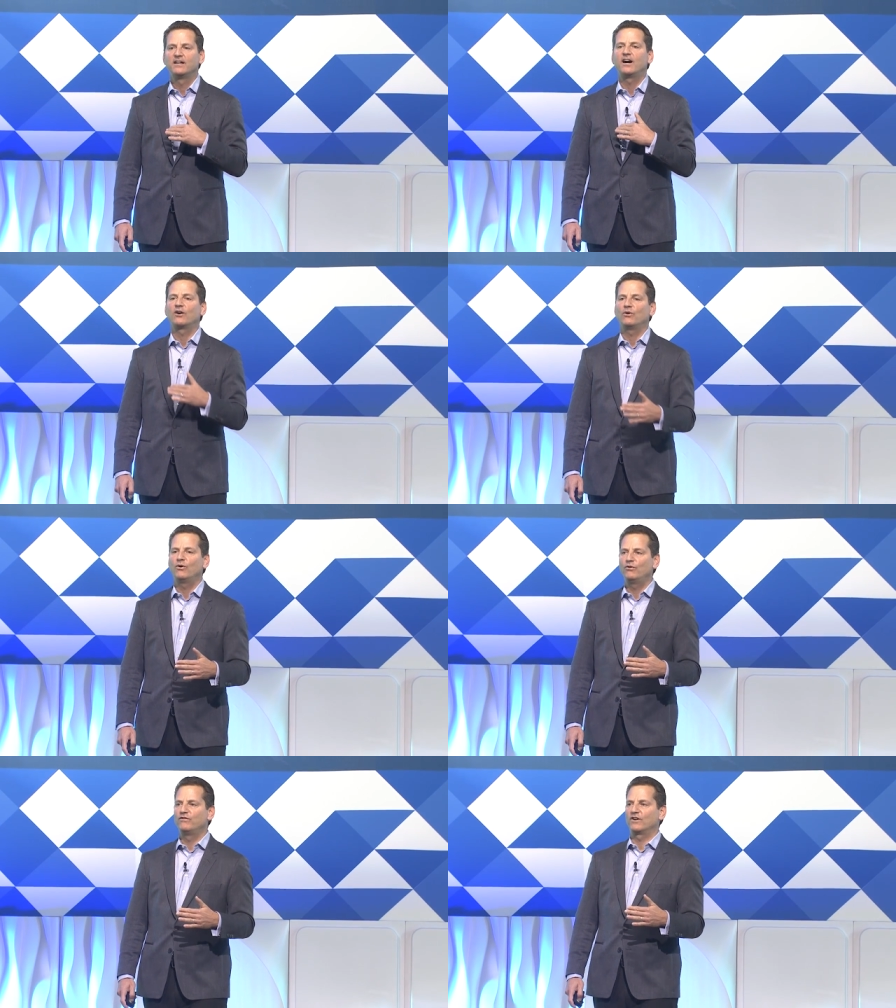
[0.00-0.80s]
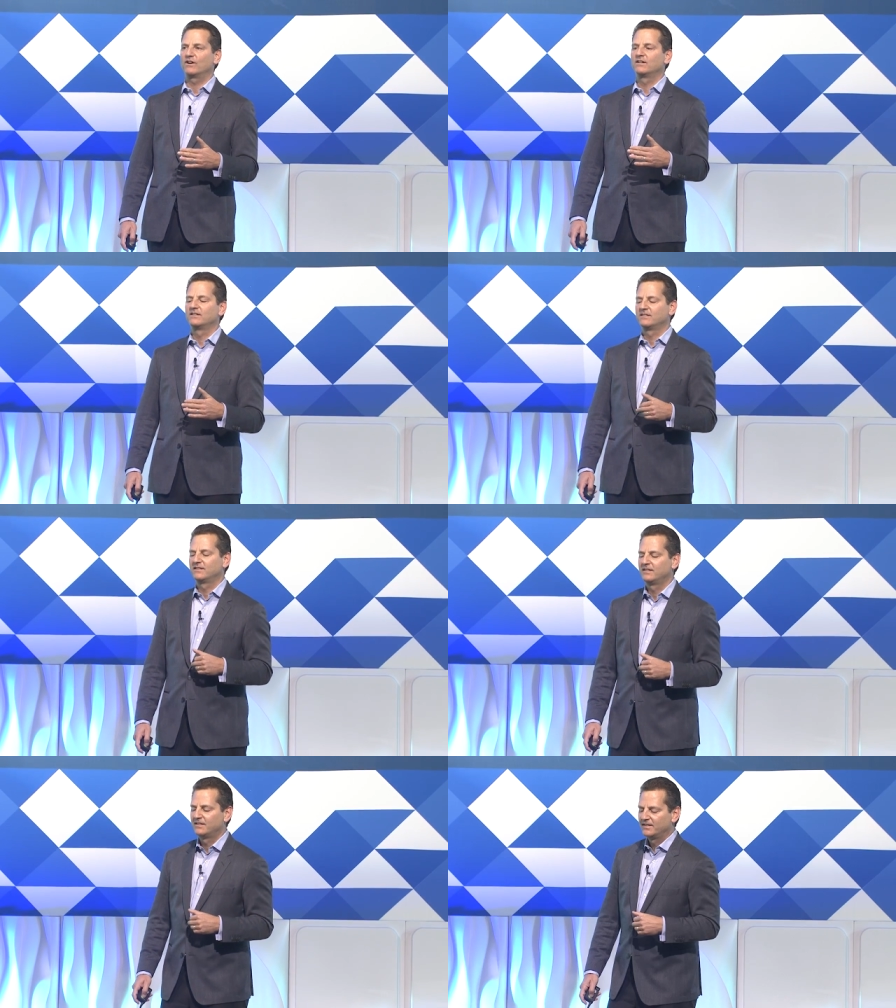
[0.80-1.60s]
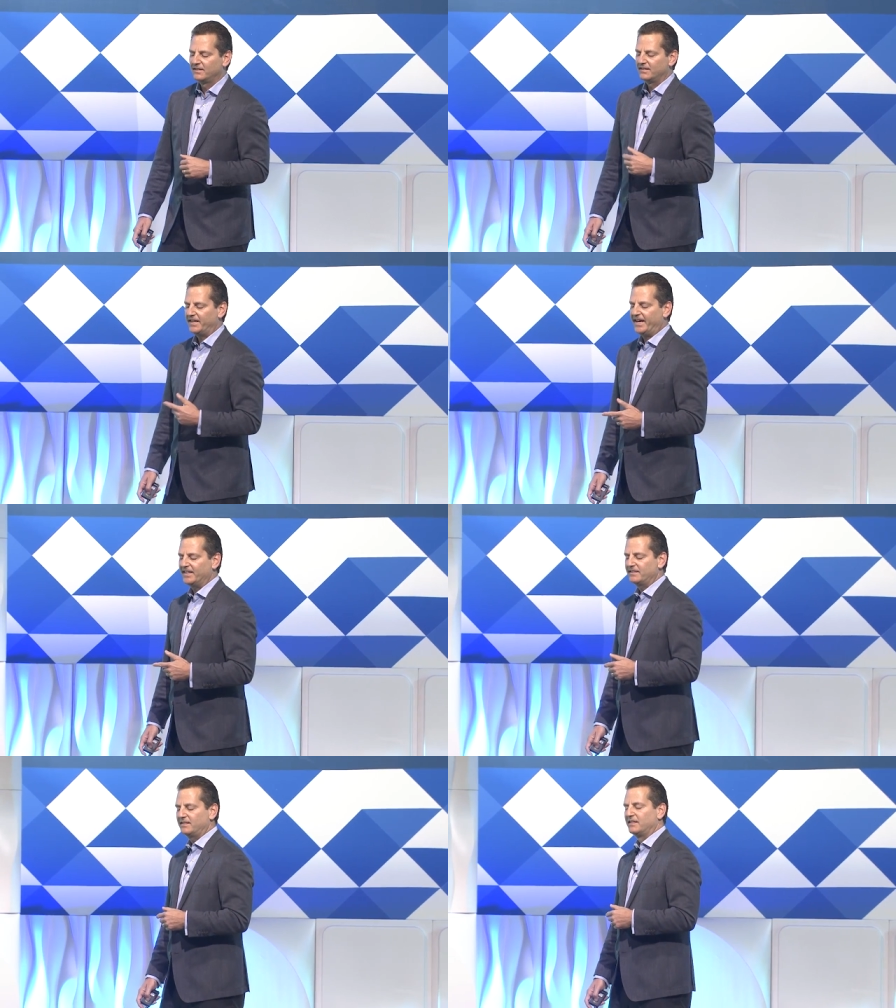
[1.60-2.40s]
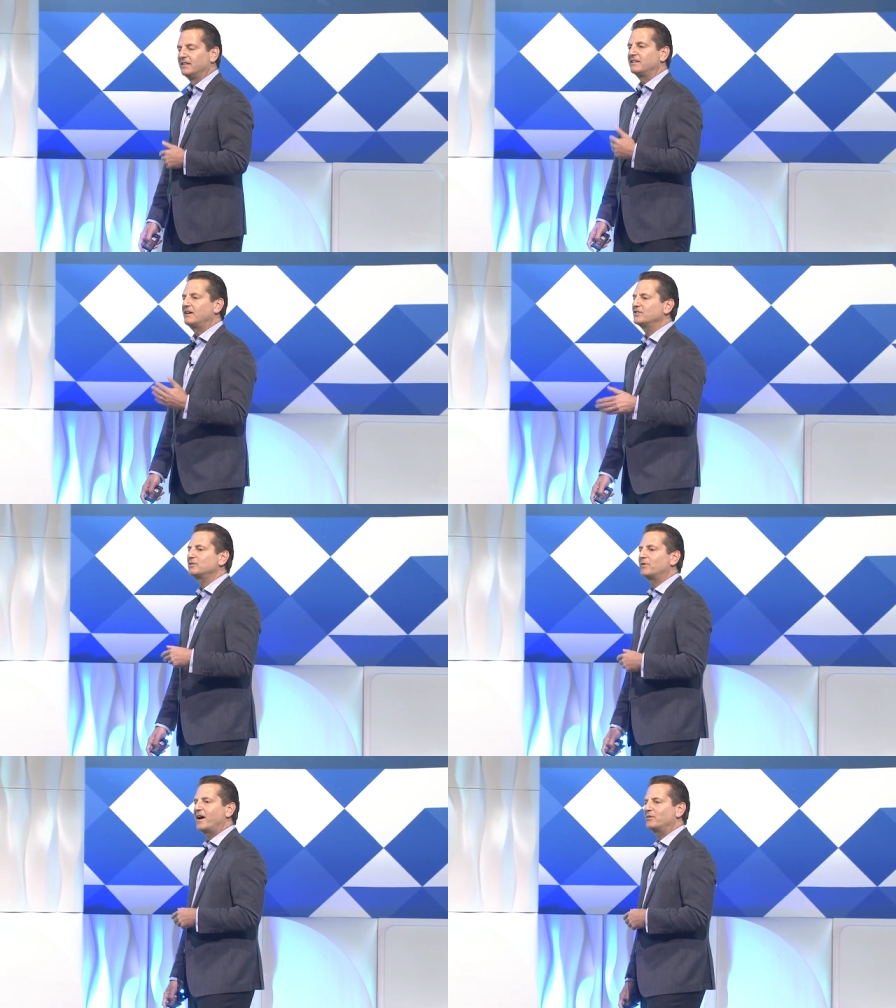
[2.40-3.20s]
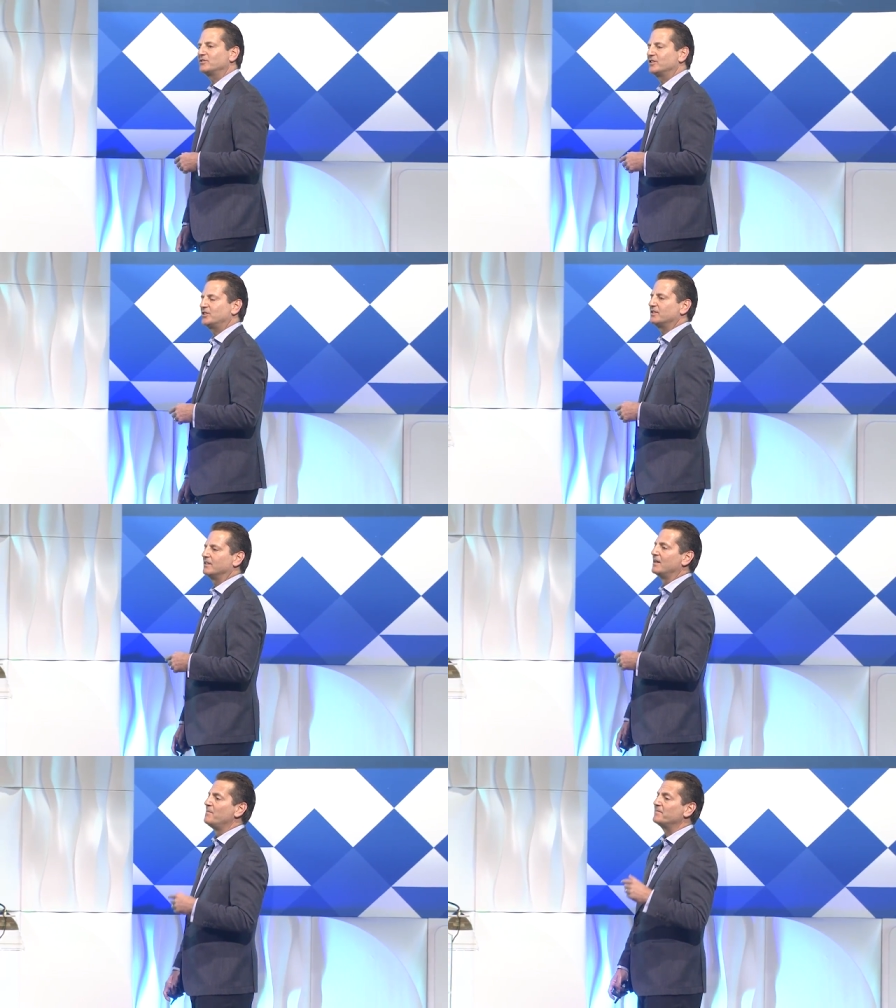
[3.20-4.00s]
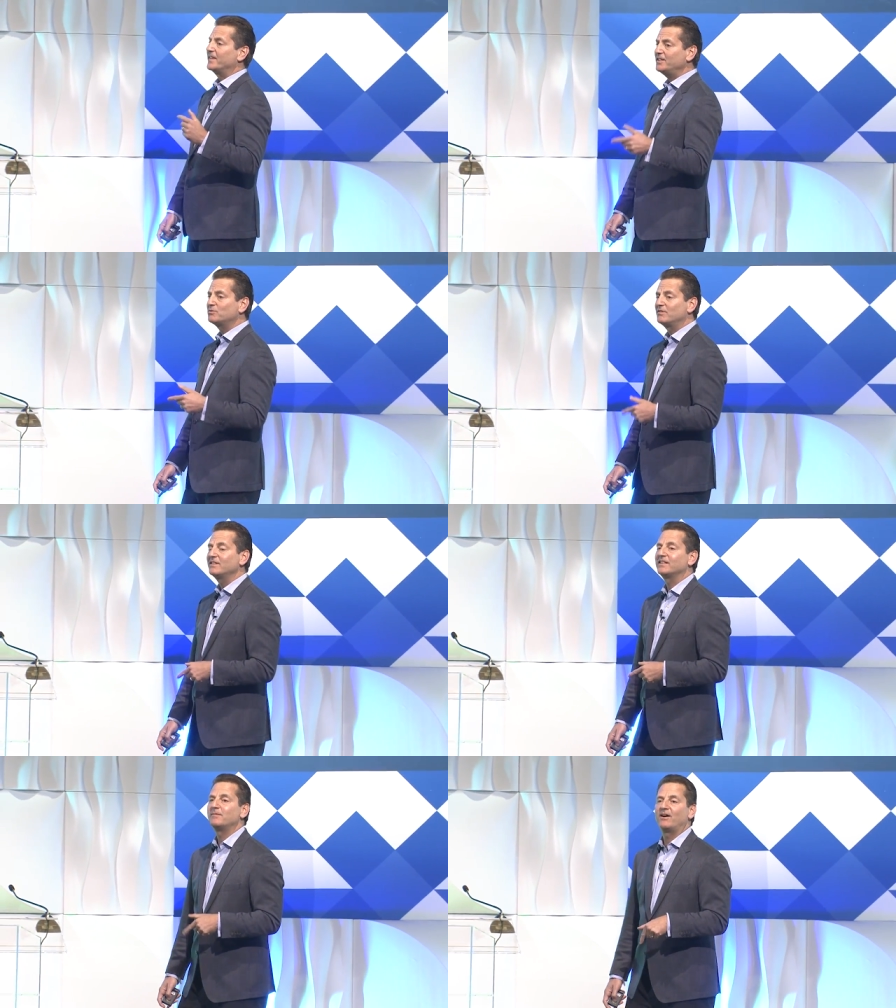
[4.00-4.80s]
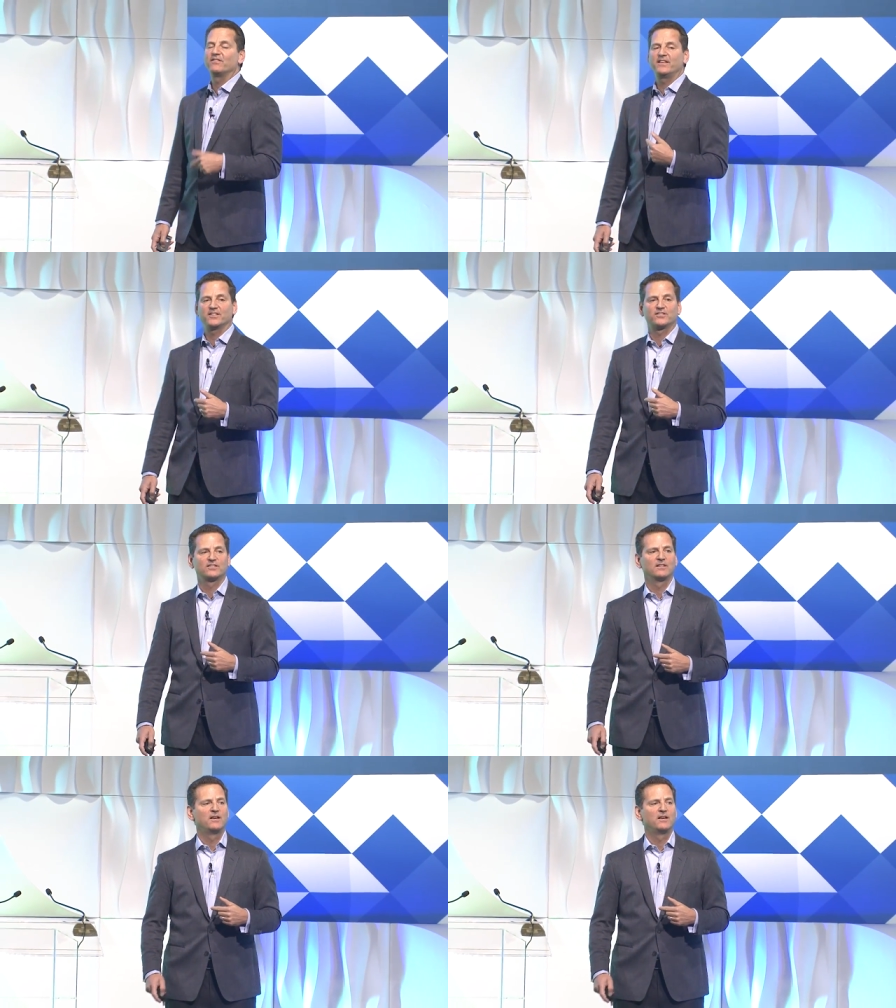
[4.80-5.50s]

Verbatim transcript: are over. And customer acquisition. It's really about this.